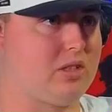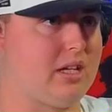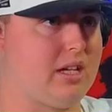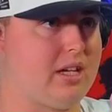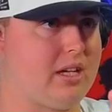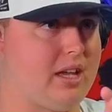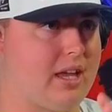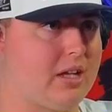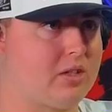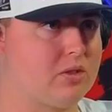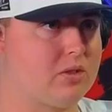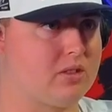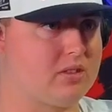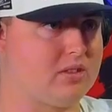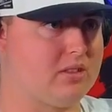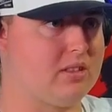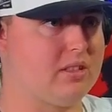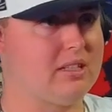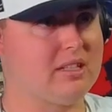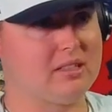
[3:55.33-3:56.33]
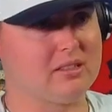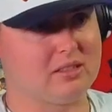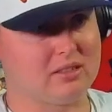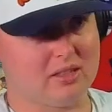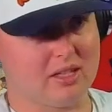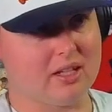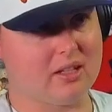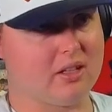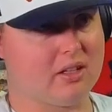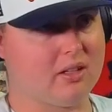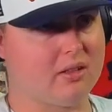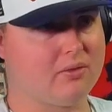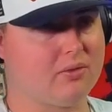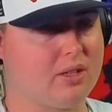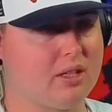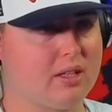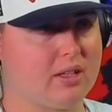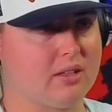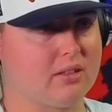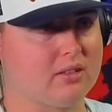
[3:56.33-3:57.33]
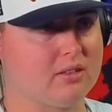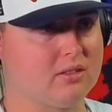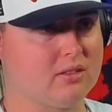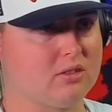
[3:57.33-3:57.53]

Hendrickson instead of Higgins.